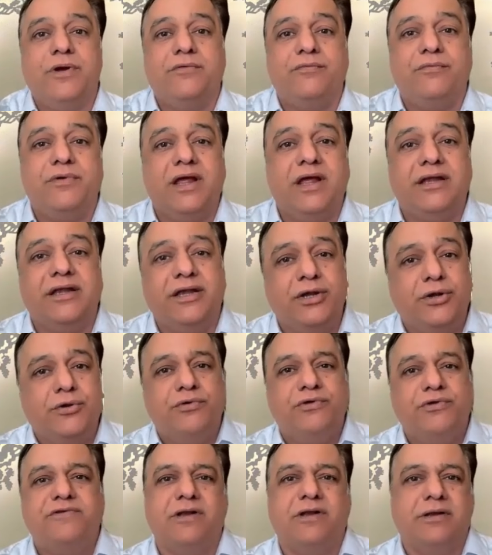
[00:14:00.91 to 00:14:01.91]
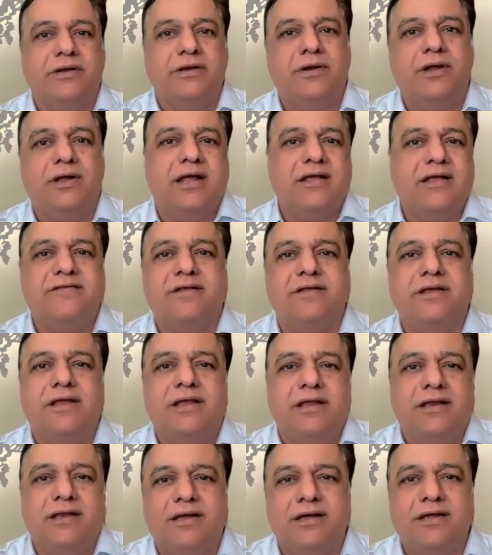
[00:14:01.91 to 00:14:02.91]
but we are individual, as a
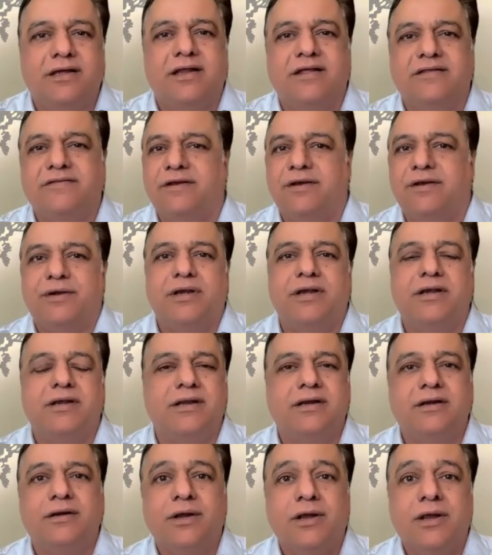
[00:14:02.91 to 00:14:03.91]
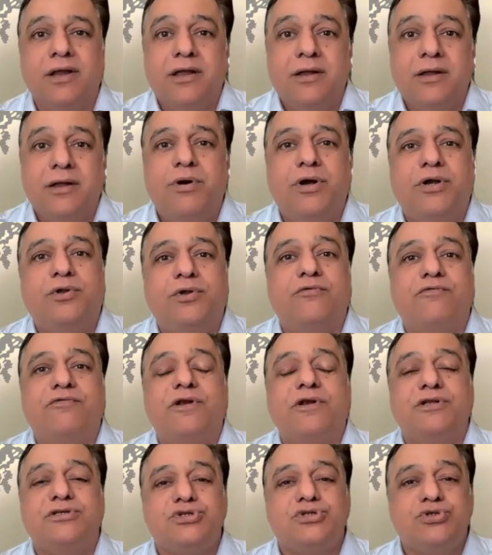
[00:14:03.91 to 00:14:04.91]
healer, as a trainer. But you
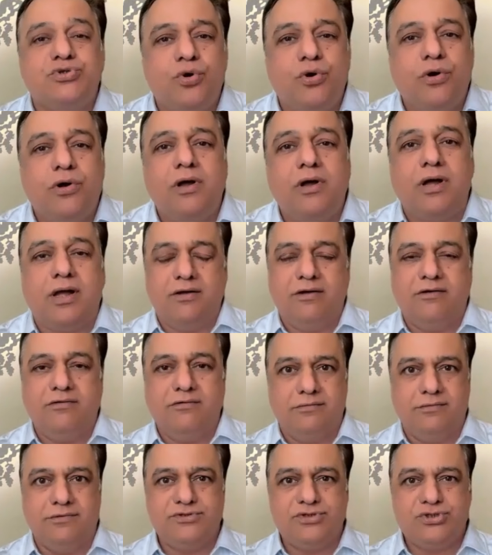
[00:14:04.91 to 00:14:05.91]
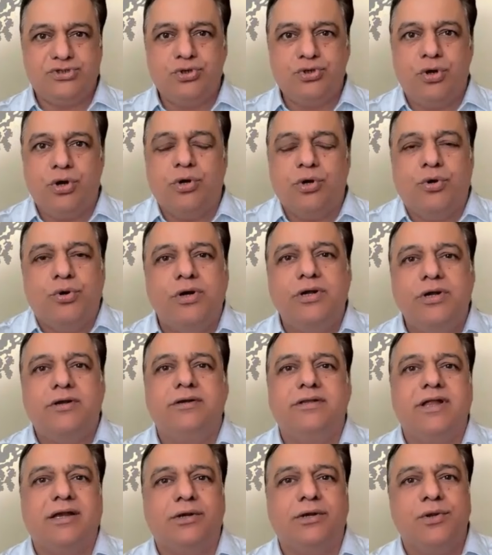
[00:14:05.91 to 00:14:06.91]
feel so, so
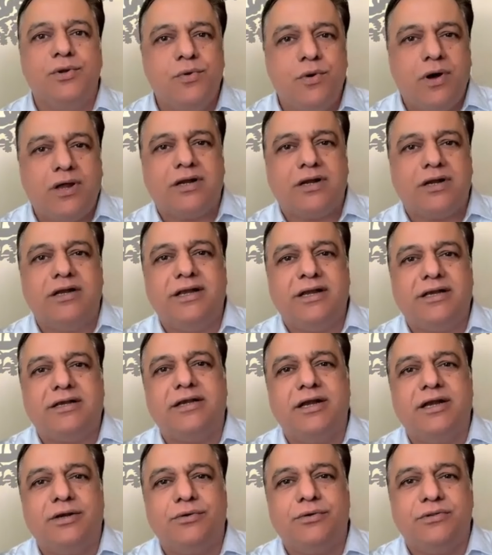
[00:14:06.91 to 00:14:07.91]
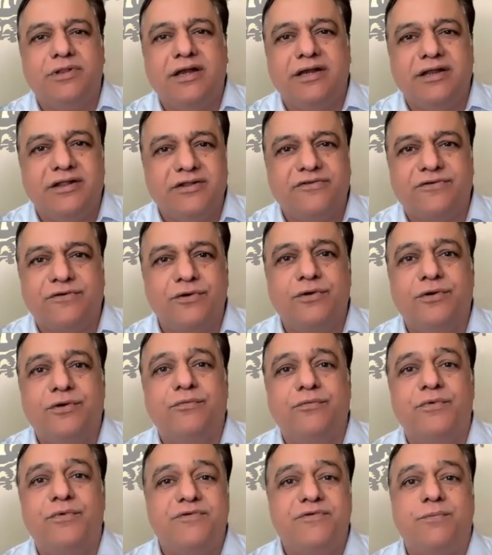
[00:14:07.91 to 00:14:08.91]
good that you are connected to that
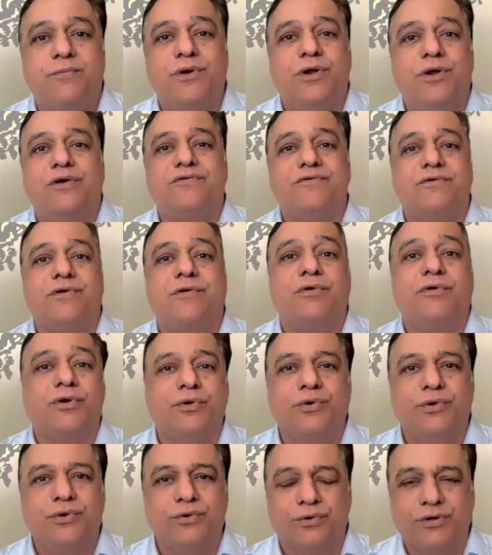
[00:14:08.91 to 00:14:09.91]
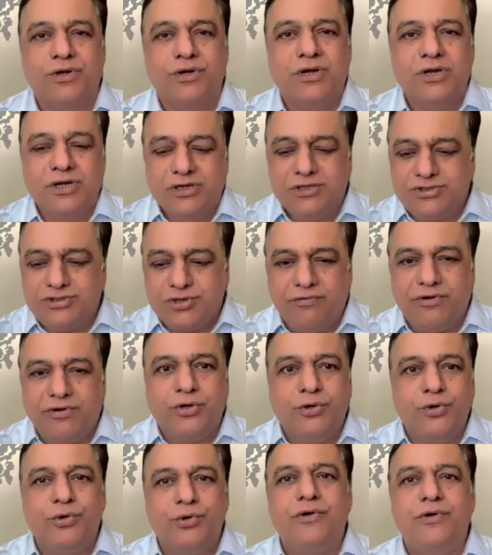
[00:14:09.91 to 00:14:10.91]
institute which belongs to our Guru. So our
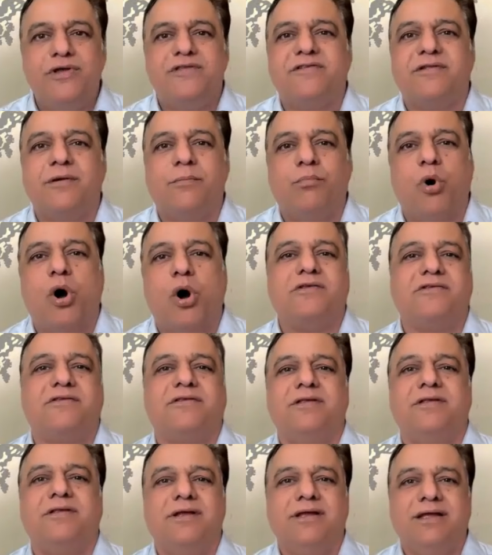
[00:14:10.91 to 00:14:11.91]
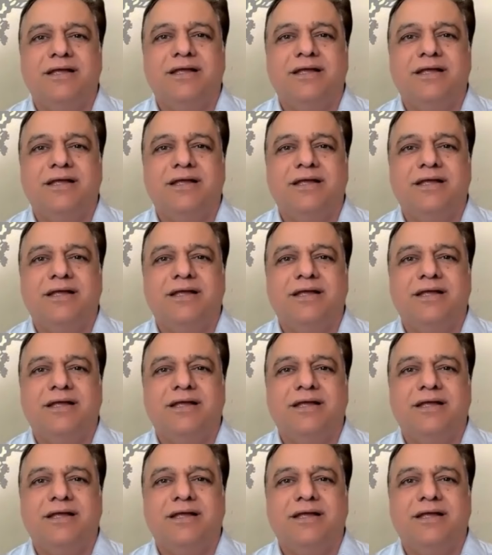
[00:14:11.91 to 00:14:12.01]
Guru is the boss.